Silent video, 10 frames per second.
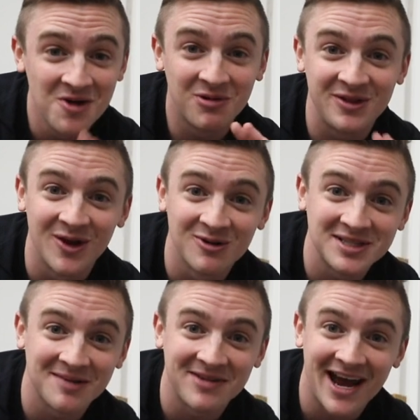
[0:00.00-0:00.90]
with no
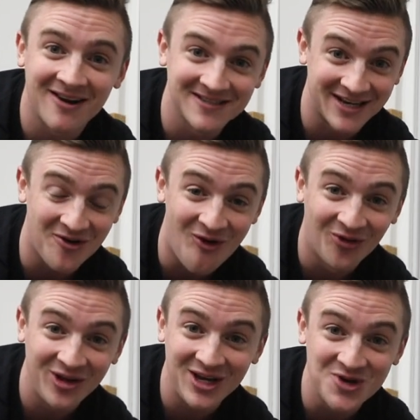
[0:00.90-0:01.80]
subtitles and
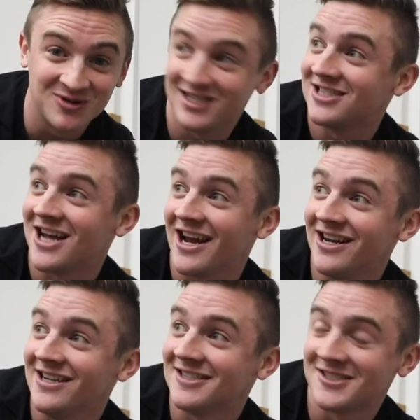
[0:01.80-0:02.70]
only using Chinese.